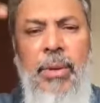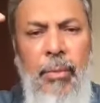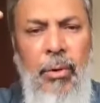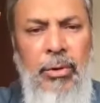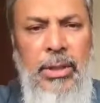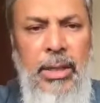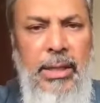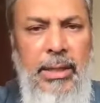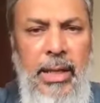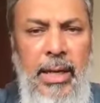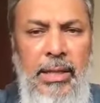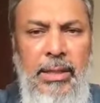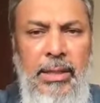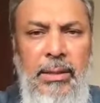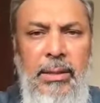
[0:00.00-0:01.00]
to teach them
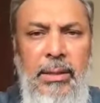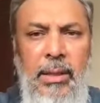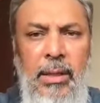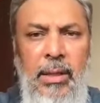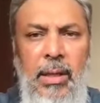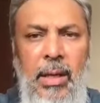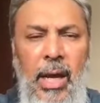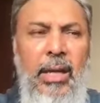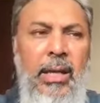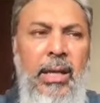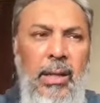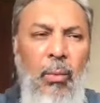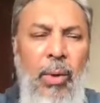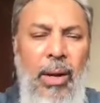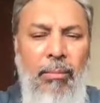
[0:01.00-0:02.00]
emotional intelligence.
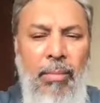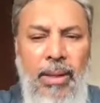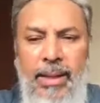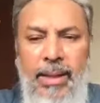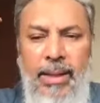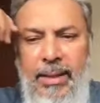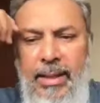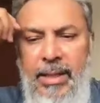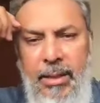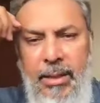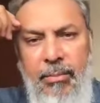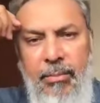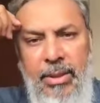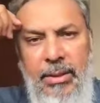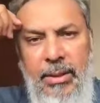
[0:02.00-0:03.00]
And in the 1 month, I'll
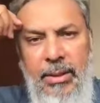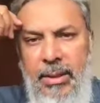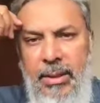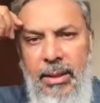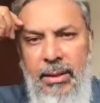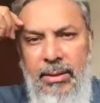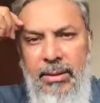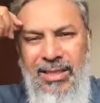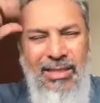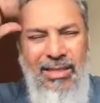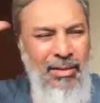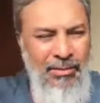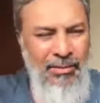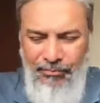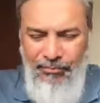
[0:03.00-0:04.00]
teach them business skills,
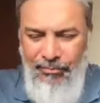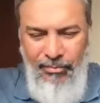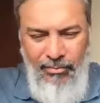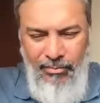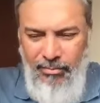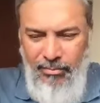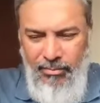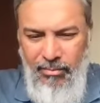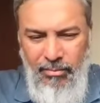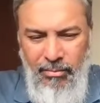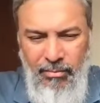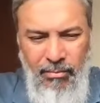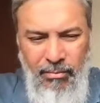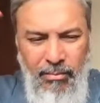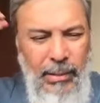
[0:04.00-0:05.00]
because
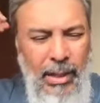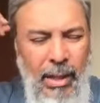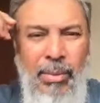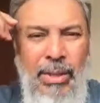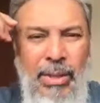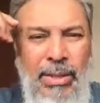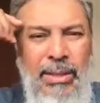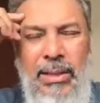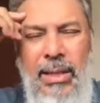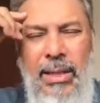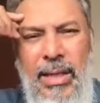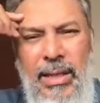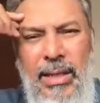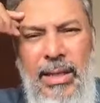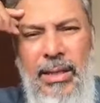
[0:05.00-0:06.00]
business
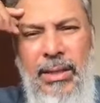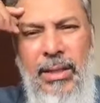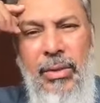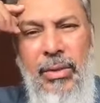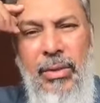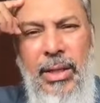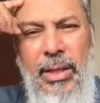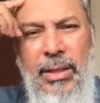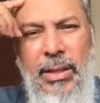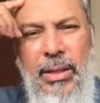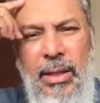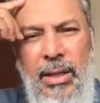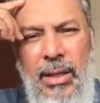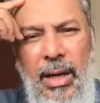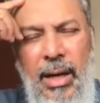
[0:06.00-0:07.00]
skills are easy to teach,
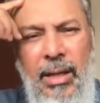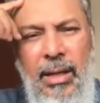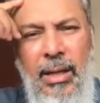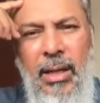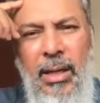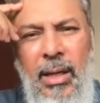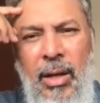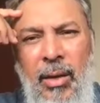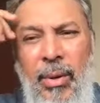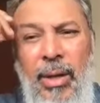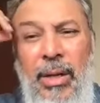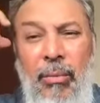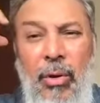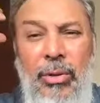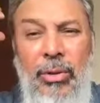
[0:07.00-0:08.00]
right?
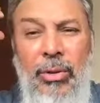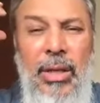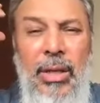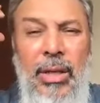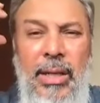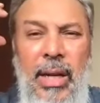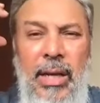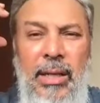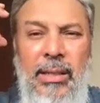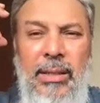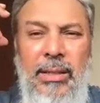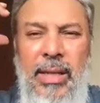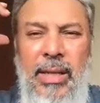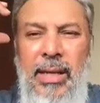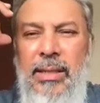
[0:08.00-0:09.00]
But emotional
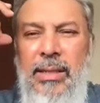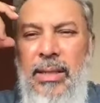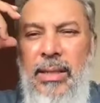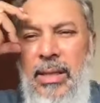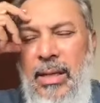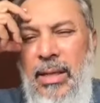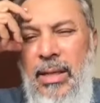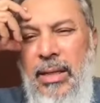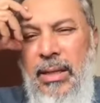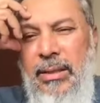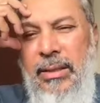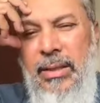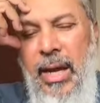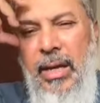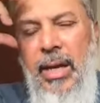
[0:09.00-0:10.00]
intelligence takes
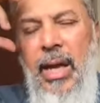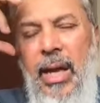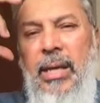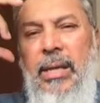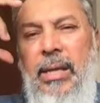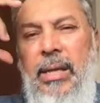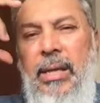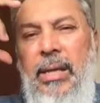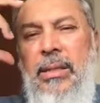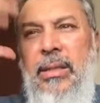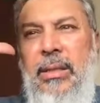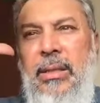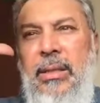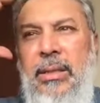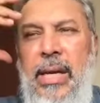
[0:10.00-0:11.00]

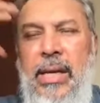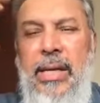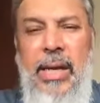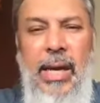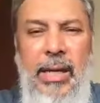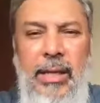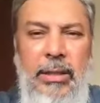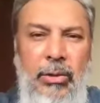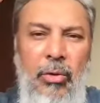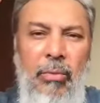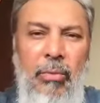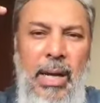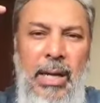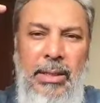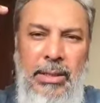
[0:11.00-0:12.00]
decades
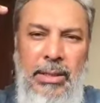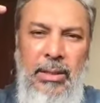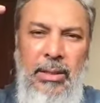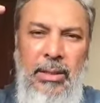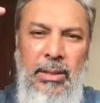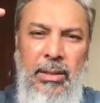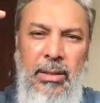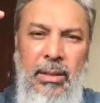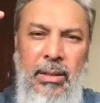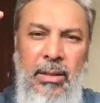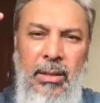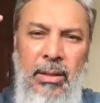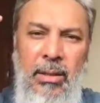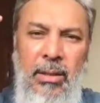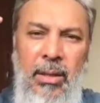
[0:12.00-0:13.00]
to master.
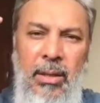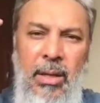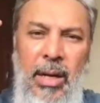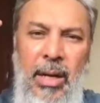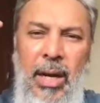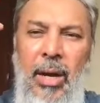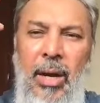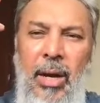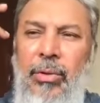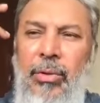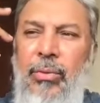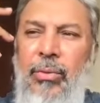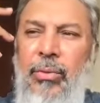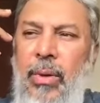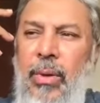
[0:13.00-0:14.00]
How do
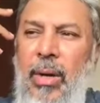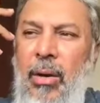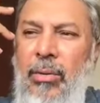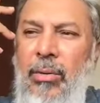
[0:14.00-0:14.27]
you